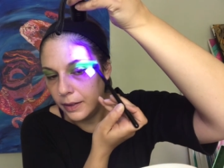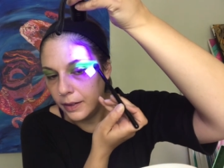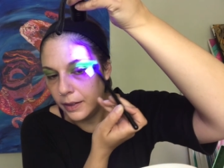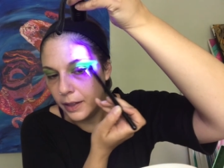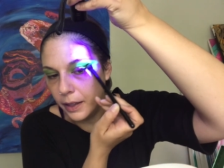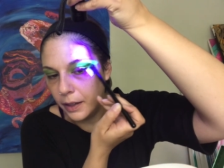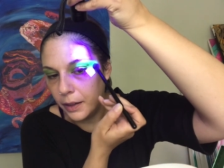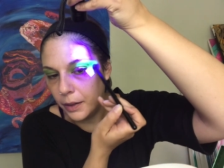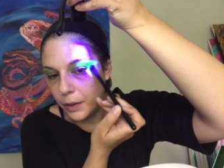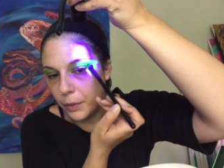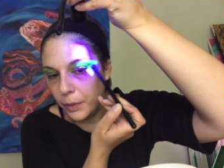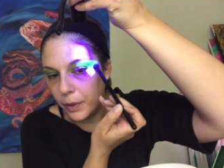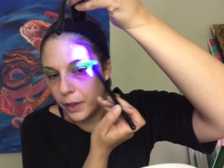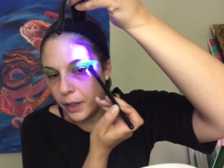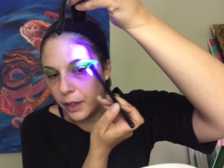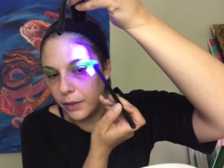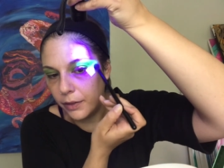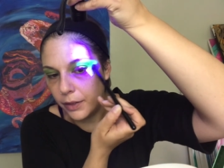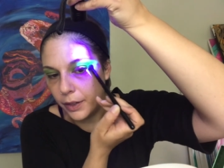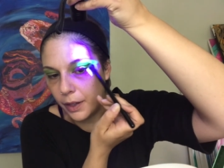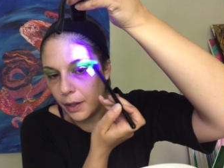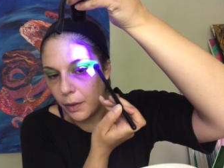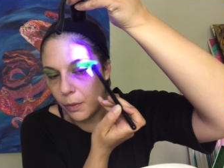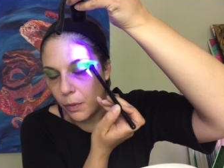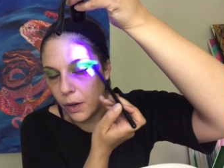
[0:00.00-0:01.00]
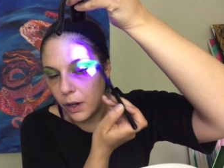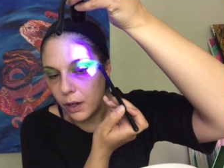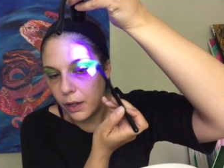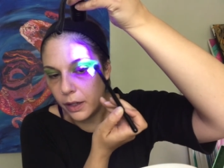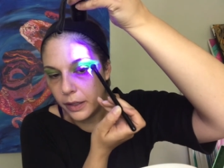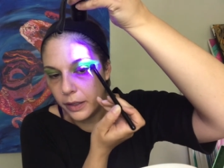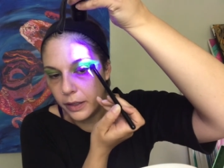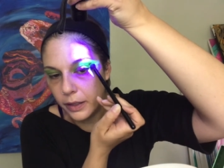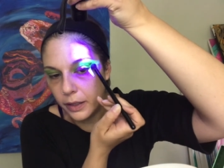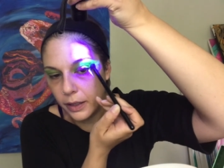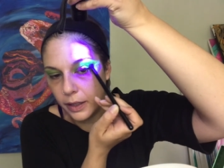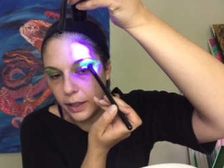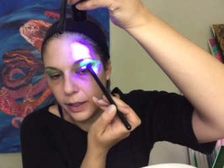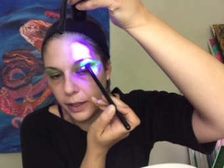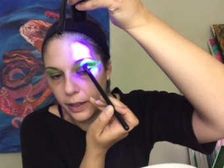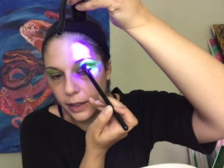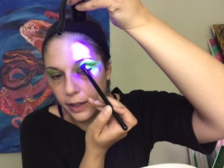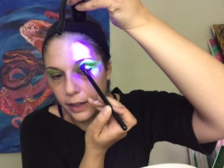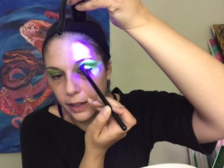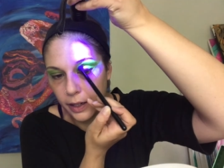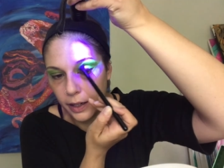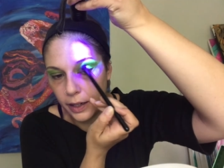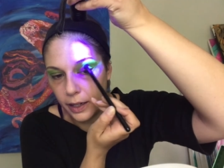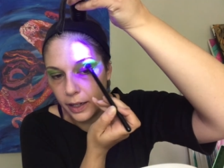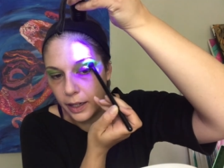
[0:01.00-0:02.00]
go wherever they want. They get
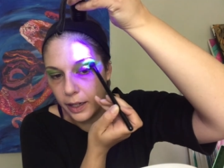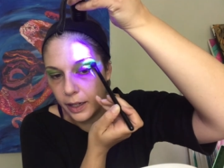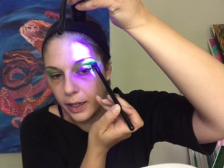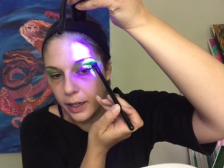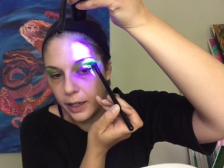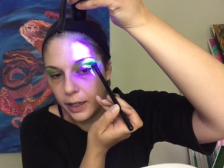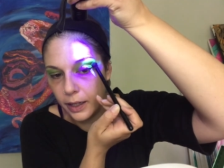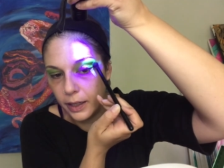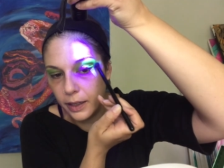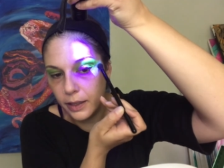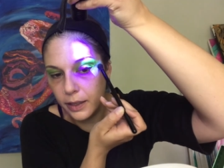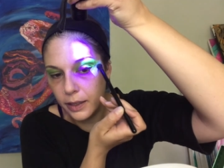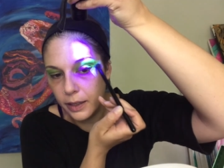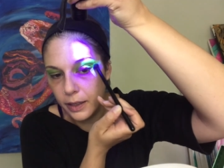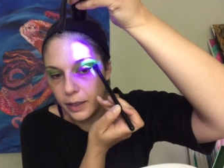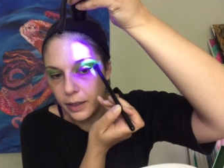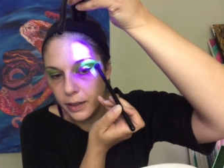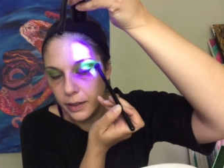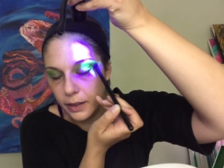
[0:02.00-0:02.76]
out of hand.